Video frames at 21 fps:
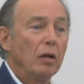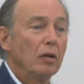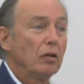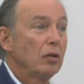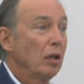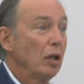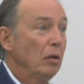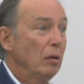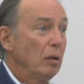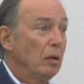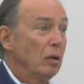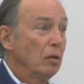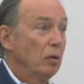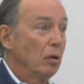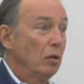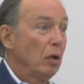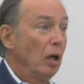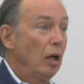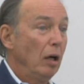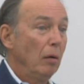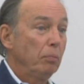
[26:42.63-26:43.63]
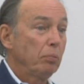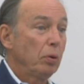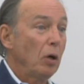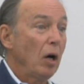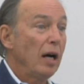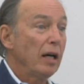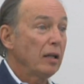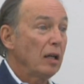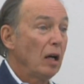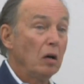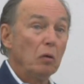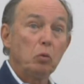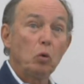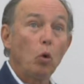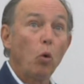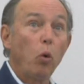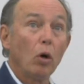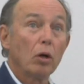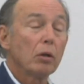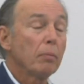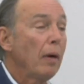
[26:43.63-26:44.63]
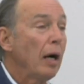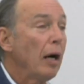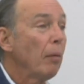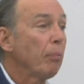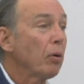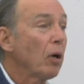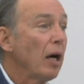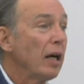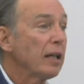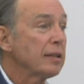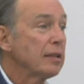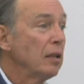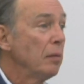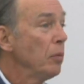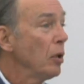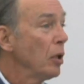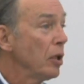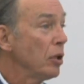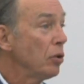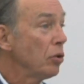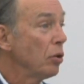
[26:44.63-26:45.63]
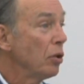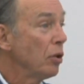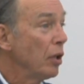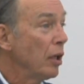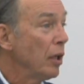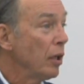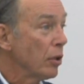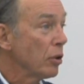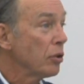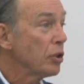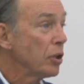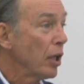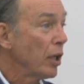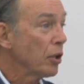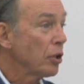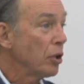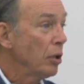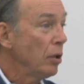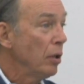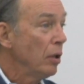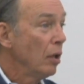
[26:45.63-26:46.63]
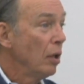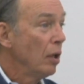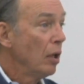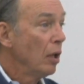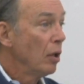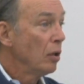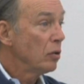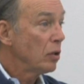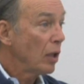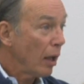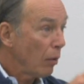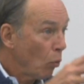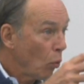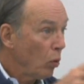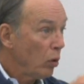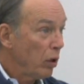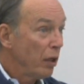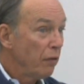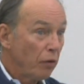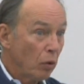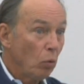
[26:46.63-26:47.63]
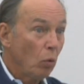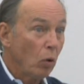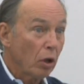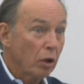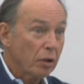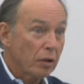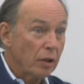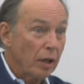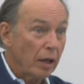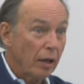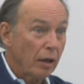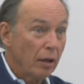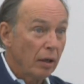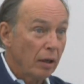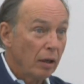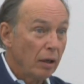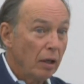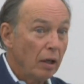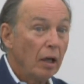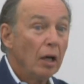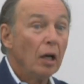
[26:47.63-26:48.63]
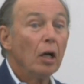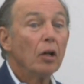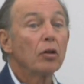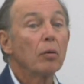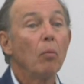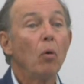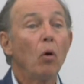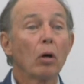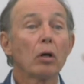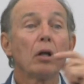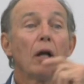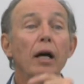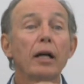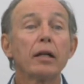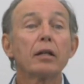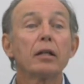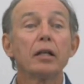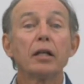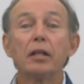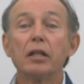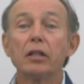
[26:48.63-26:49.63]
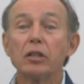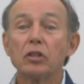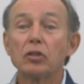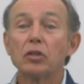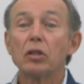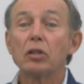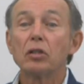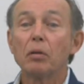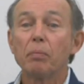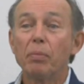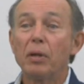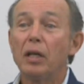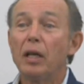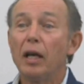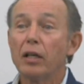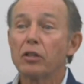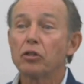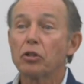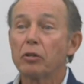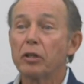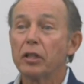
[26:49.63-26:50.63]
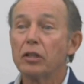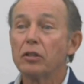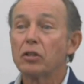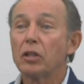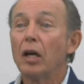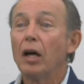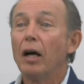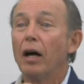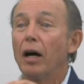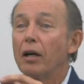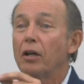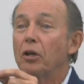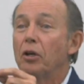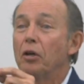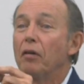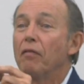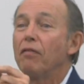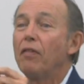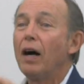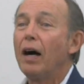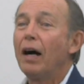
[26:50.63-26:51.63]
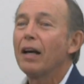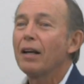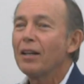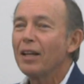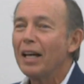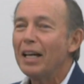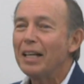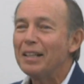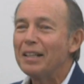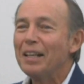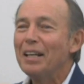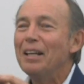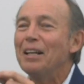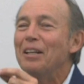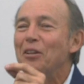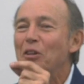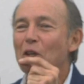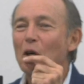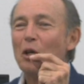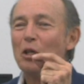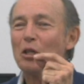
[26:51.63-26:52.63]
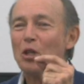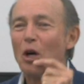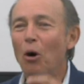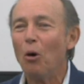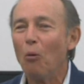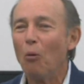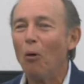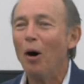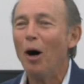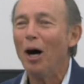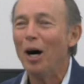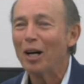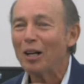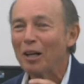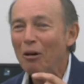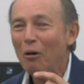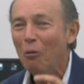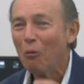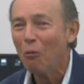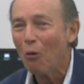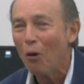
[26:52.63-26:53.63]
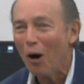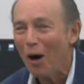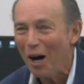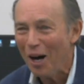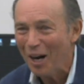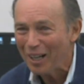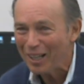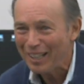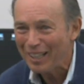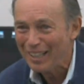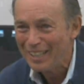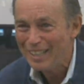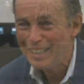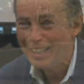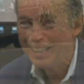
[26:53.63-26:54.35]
the a, pro, a quarter mile proximity to the intersection that live and work there, the more likely it is that the pedestrians are going to violate the don't walk, walk.